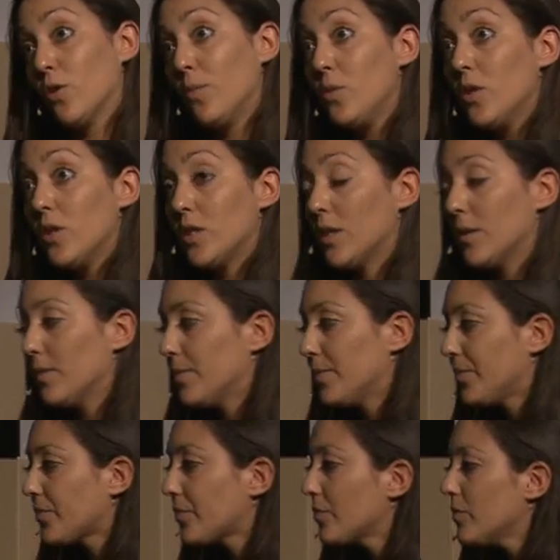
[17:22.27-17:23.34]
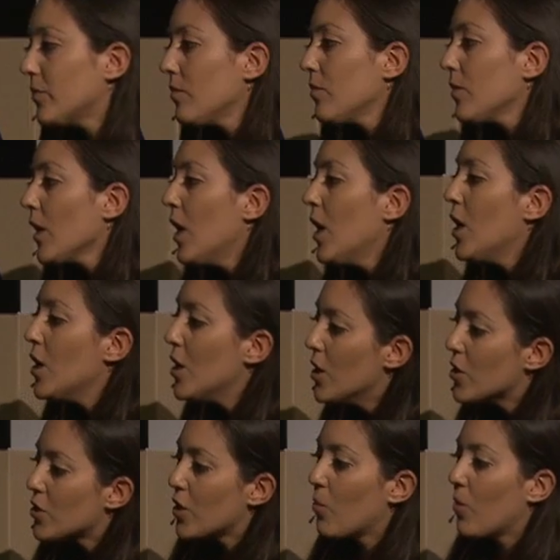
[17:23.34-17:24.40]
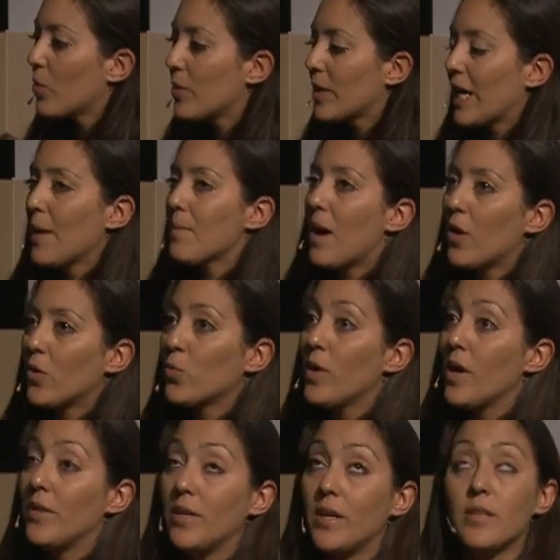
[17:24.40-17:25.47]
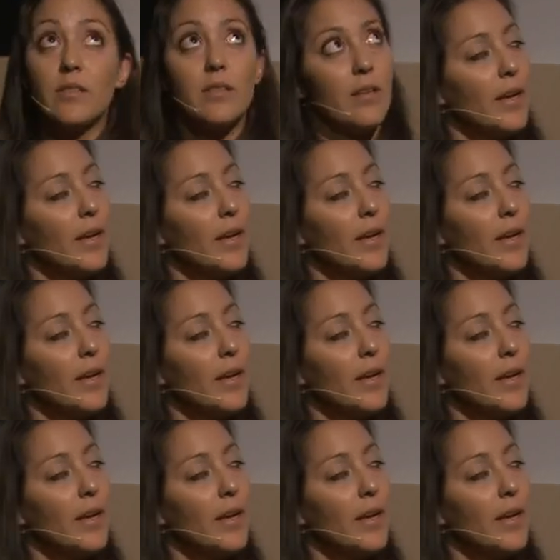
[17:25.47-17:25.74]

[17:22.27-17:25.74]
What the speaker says: community? So what we came out with is,